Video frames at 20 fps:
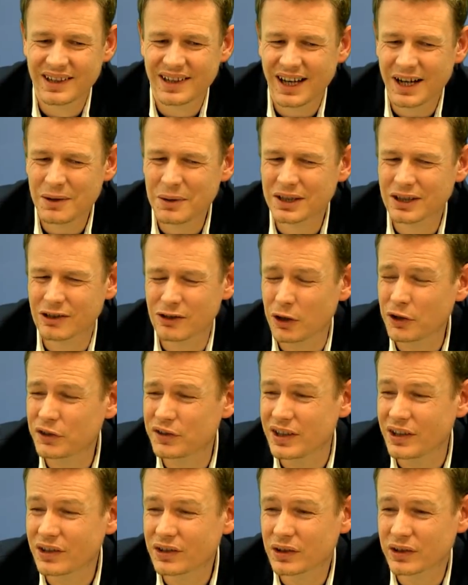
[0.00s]
I once lost
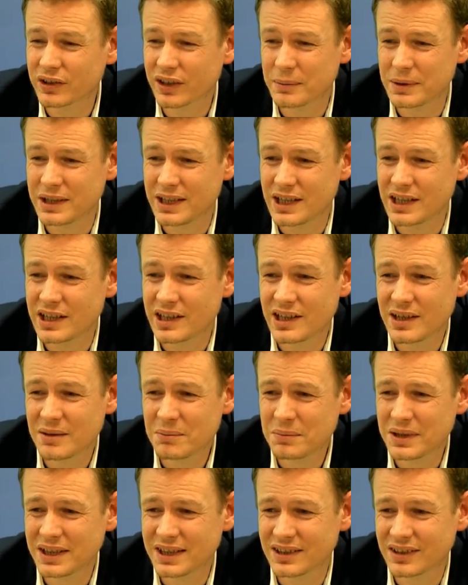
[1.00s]
this because I'm an idiot,
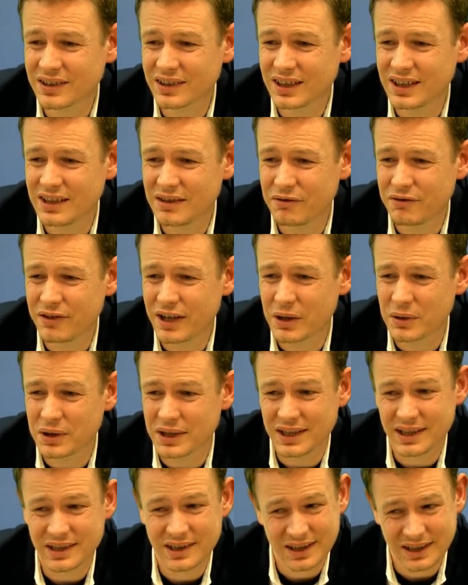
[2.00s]
but it's a
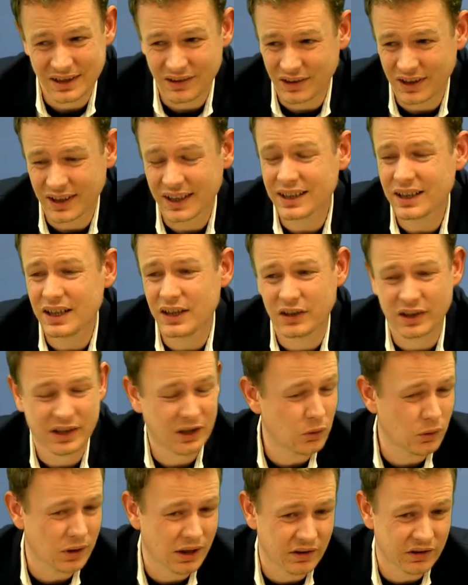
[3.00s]
very easy, at least
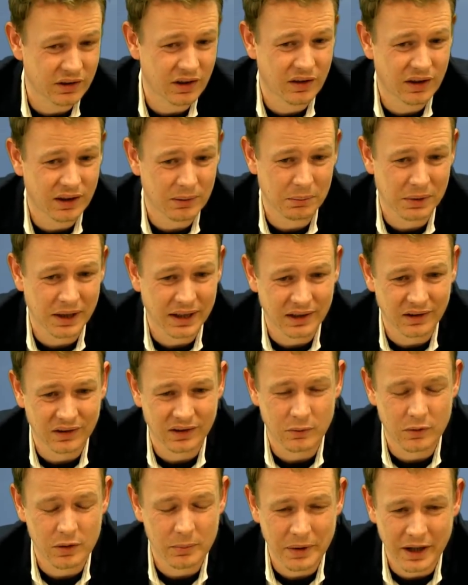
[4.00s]
equalizer. I think black is
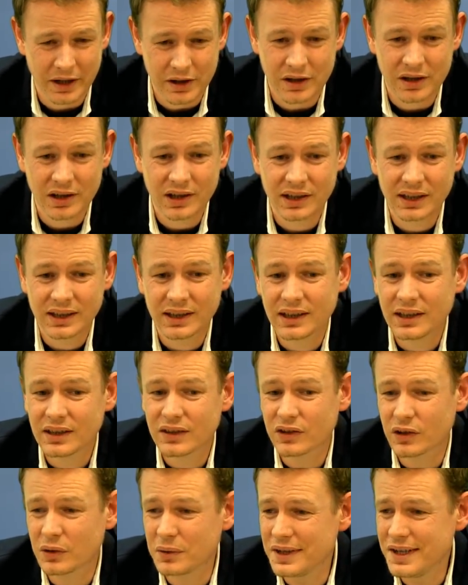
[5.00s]
somewhat better.
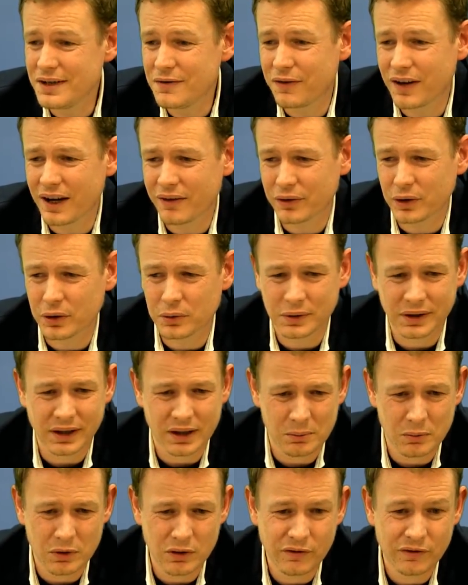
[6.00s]
So e5 is not really a
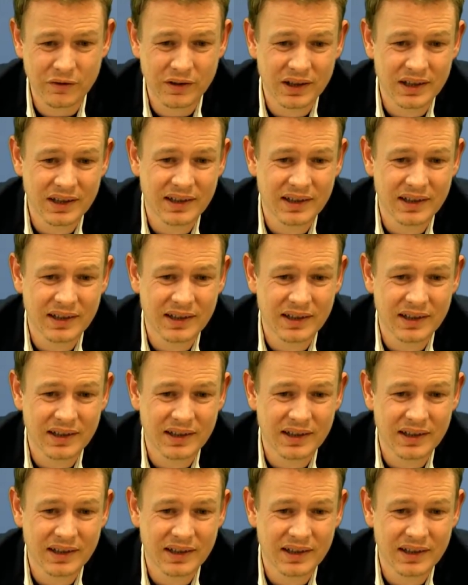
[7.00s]
move,